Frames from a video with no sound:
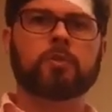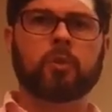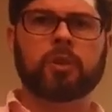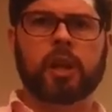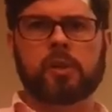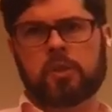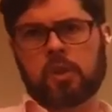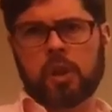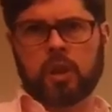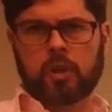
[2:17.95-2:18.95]
4,000,
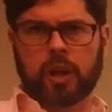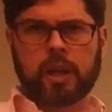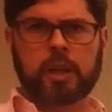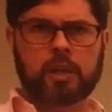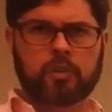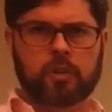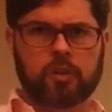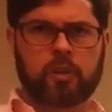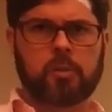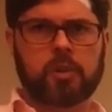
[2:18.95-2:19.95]
you're heading into the
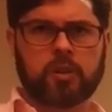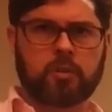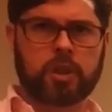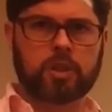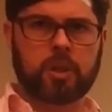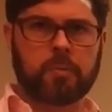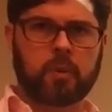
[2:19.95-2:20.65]
turbulent regime.